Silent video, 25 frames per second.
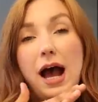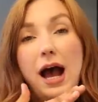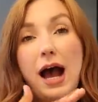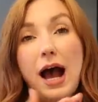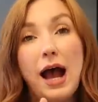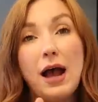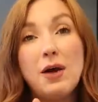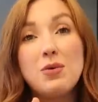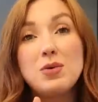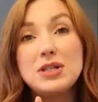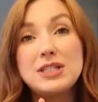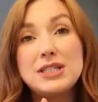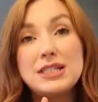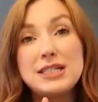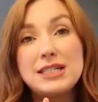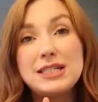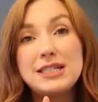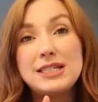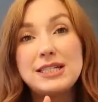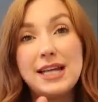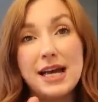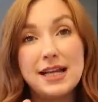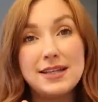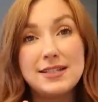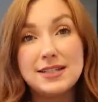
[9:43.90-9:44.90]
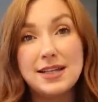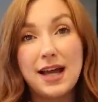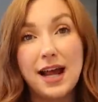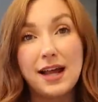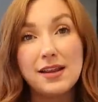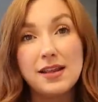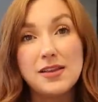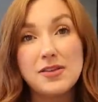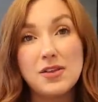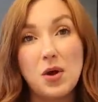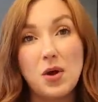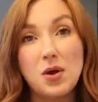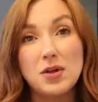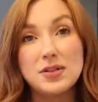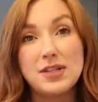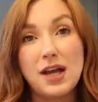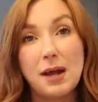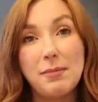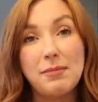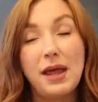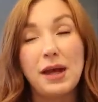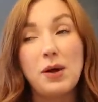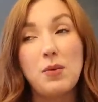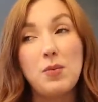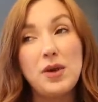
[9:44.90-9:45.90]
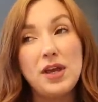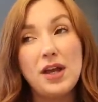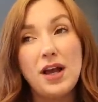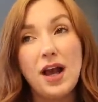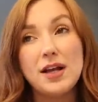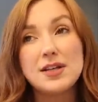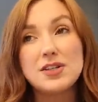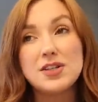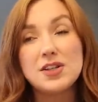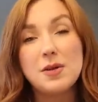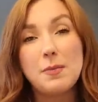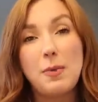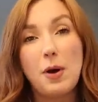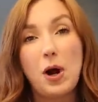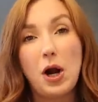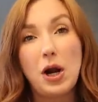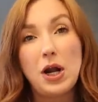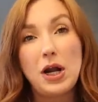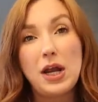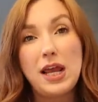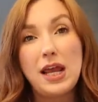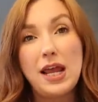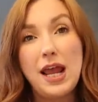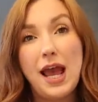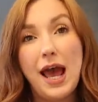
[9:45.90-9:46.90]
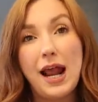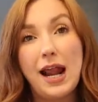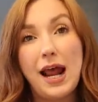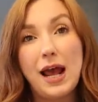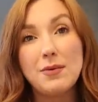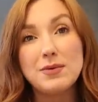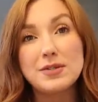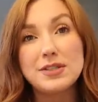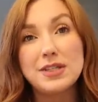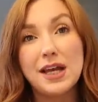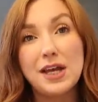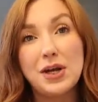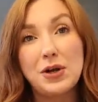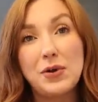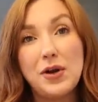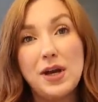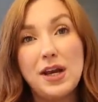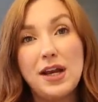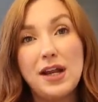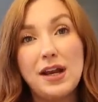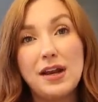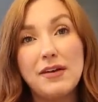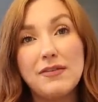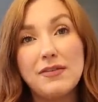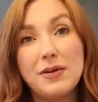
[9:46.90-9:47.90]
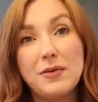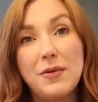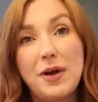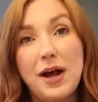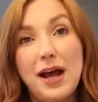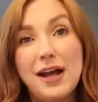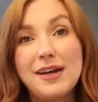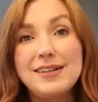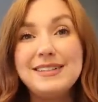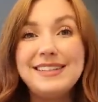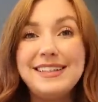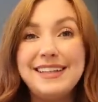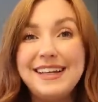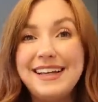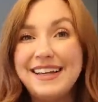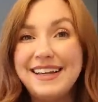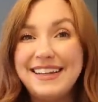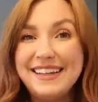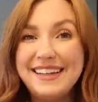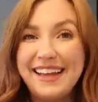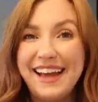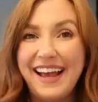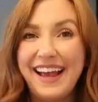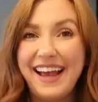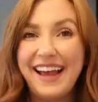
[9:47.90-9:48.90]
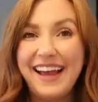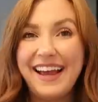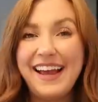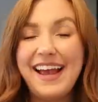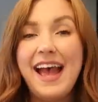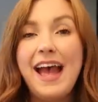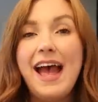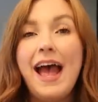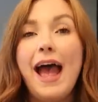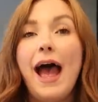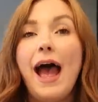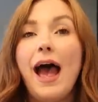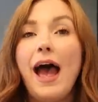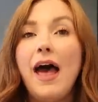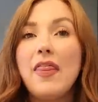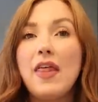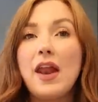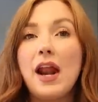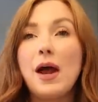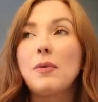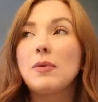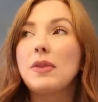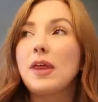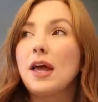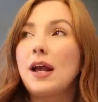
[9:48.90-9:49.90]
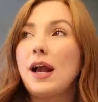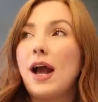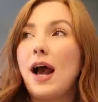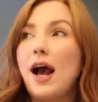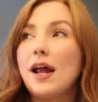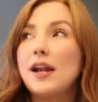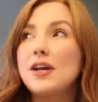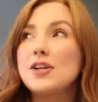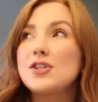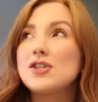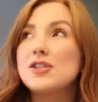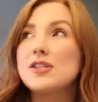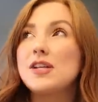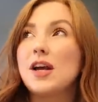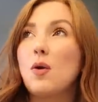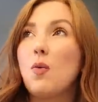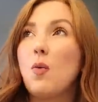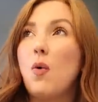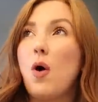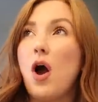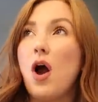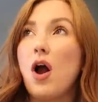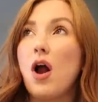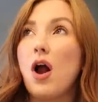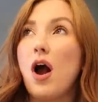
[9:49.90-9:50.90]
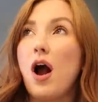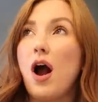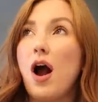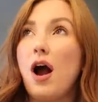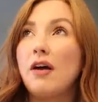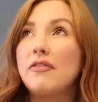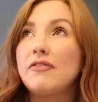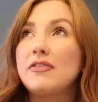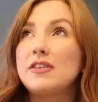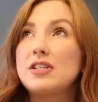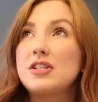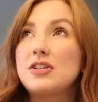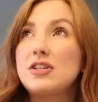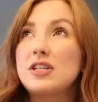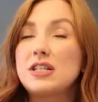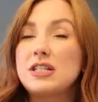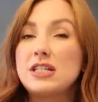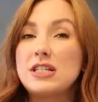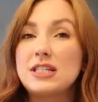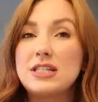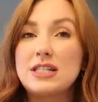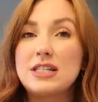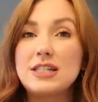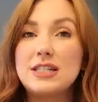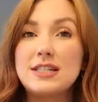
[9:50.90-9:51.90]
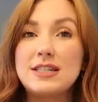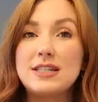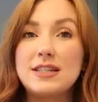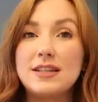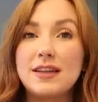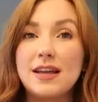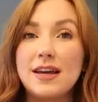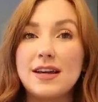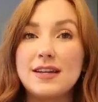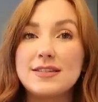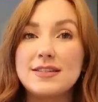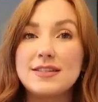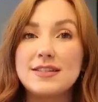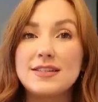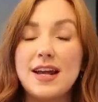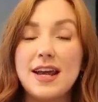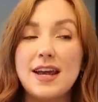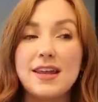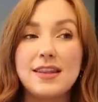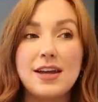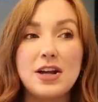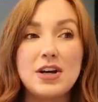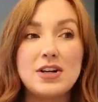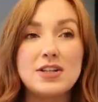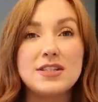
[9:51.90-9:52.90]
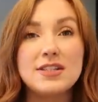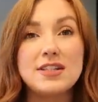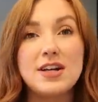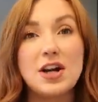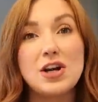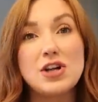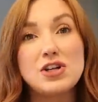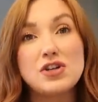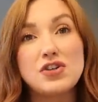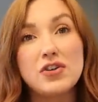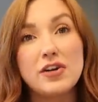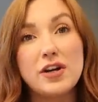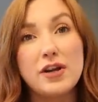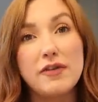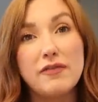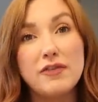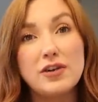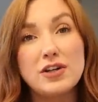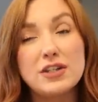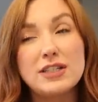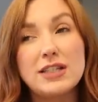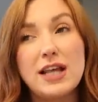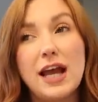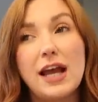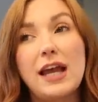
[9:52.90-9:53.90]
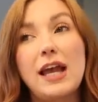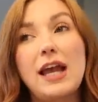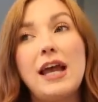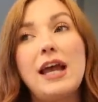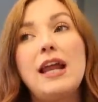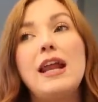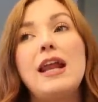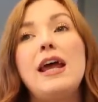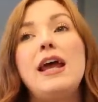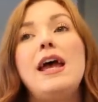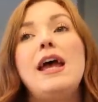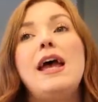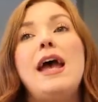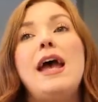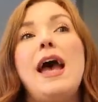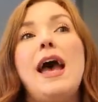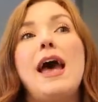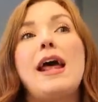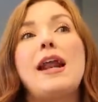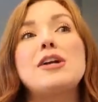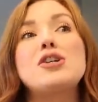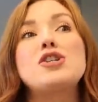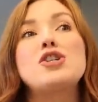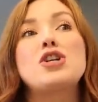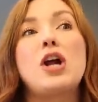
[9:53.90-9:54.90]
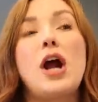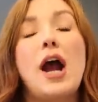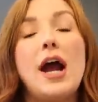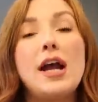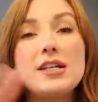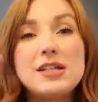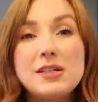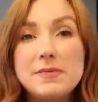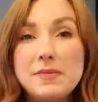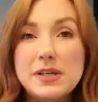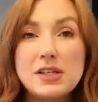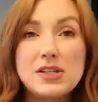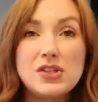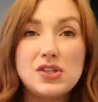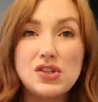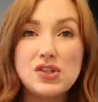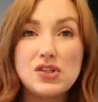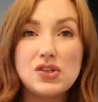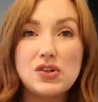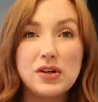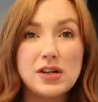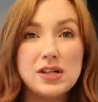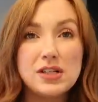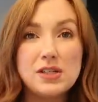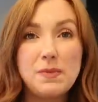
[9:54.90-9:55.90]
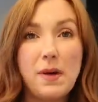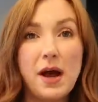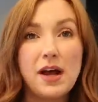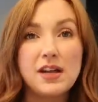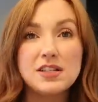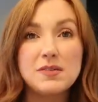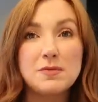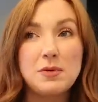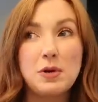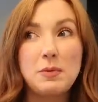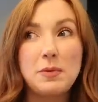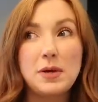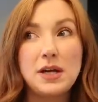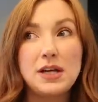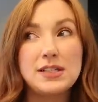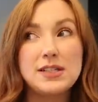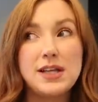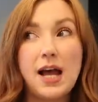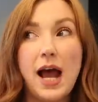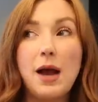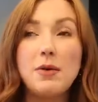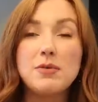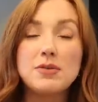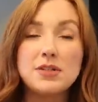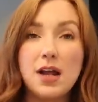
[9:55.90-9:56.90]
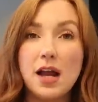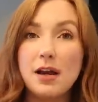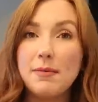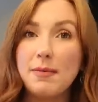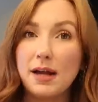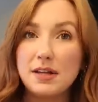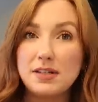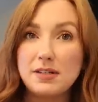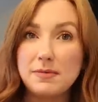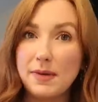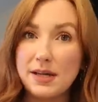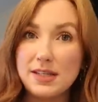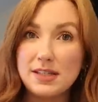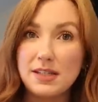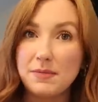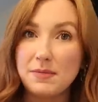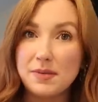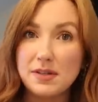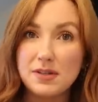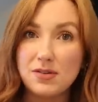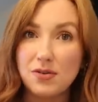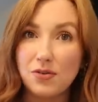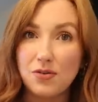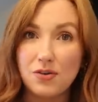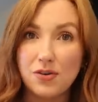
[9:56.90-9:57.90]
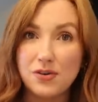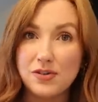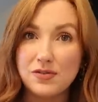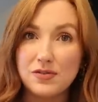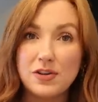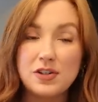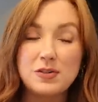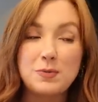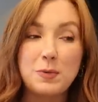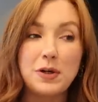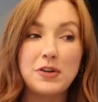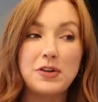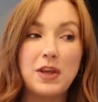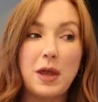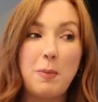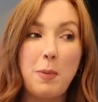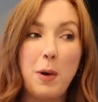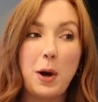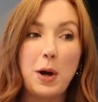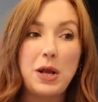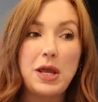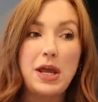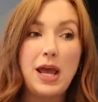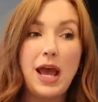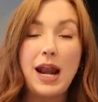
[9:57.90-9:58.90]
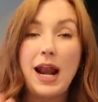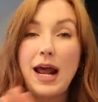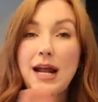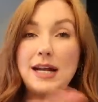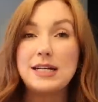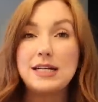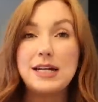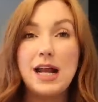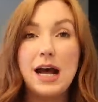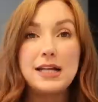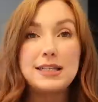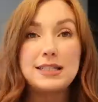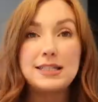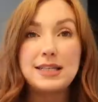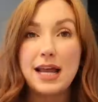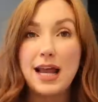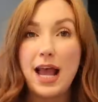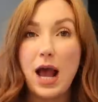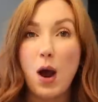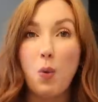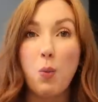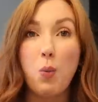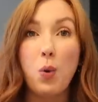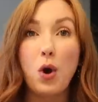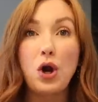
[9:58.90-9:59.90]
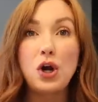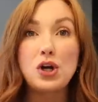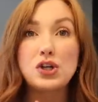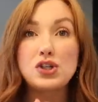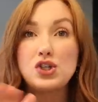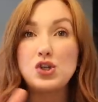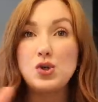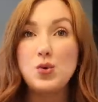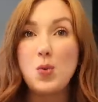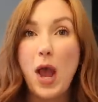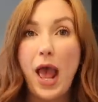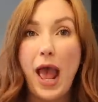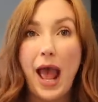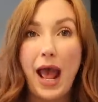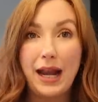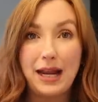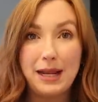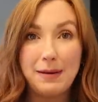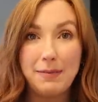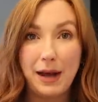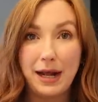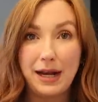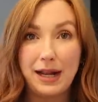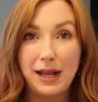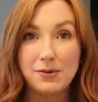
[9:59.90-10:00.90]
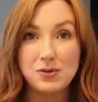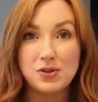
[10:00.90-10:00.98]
I was dead silent the whole time. Like we got to the party and I was like greeting everyone, hey. And then I would like kind of just like walk off into the distance and like stand there and stare at a tree for a second. And I tried to be as discreet as possible because I was not about to mess up this little girl's first birthday party. And I did not say a word to anybody.